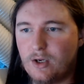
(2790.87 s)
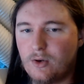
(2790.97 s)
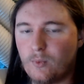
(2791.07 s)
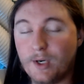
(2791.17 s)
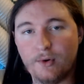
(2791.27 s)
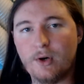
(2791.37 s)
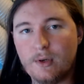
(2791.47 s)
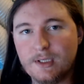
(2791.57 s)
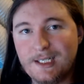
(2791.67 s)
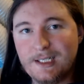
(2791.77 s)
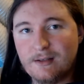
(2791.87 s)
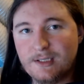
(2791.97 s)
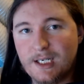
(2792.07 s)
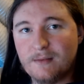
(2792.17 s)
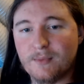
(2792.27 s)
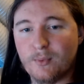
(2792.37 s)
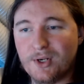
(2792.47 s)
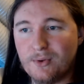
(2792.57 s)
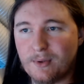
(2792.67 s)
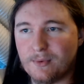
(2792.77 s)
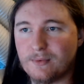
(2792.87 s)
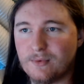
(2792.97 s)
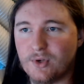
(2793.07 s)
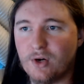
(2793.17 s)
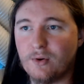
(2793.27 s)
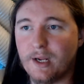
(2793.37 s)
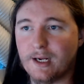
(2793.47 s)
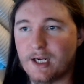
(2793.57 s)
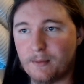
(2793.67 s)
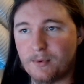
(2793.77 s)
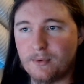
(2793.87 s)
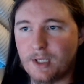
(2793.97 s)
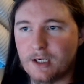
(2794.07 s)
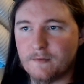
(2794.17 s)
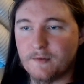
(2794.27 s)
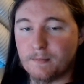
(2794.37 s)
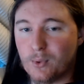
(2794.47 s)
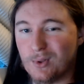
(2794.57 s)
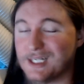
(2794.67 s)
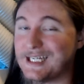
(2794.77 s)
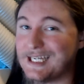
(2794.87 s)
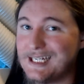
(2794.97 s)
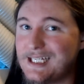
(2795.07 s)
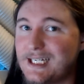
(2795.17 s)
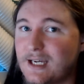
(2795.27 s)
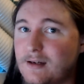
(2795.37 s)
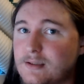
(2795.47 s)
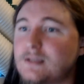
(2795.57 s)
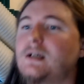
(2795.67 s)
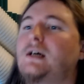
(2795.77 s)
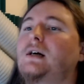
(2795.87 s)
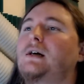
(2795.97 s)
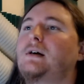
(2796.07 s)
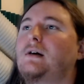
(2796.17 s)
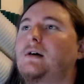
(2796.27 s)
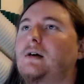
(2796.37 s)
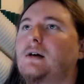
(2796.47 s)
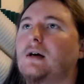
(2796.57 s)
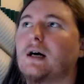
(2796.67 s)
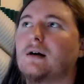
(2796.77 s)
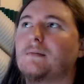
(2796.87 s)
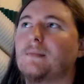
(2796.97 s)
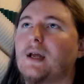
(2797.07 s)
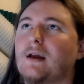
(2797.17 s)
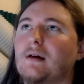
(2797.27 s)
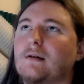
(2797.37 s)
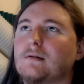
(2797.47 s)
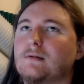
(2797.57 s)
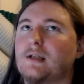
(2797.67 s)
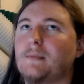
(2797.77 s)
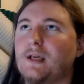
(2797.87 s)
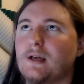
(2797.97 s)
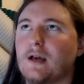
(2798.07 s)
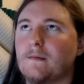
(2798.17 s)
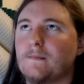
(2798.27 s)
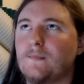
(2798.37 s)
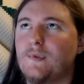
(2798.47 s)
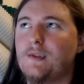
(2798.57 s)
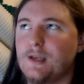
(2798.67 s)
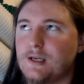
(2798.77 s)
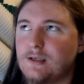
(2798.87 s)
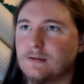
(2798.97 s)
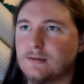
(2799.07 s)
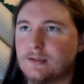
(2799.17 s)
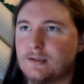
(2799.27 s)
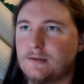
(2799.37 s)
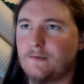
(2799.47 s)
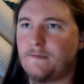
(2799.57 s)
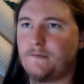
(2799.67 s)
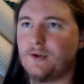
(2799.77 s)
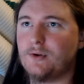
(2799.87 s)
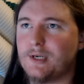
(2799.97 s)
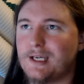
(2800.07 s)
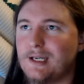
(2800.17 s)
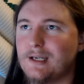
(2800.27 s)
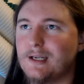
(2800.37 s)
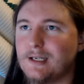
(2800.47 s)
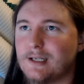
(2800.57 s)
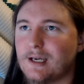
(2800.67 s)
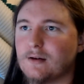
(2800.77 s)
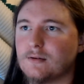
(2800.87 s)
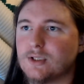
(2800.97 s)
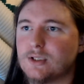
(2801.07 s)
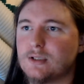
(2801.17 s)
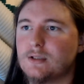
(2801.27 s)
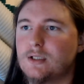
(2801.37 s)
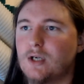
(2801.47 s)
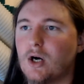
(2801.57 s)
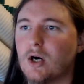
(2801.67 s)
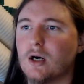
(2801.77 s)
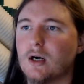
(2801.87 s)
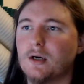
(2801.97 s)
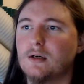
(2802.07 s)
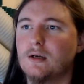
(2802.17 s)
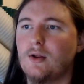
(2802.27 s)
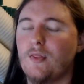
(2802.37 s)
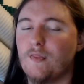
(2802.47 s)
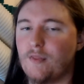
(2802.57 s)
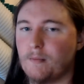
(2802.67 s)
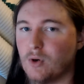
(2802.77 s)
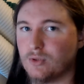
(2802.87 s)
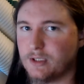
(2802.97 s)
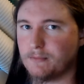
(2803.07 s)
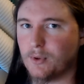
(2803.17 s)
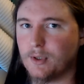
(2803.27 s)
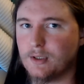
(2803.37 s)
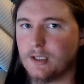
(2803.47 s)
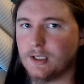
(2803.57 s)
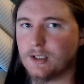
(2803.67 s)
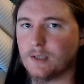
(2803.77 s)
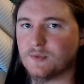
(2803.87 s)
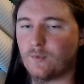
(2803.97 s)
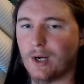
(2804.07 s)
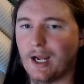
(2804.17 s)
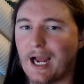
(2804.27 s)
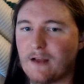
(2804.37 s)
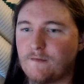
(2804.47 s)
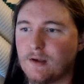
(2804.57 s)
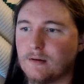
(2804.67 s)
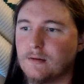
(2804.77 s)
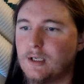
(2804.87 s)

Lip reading: we don't know all the details yet, but we do know a couple of important key details. And to me, these few key details are the most important in terms of why I feel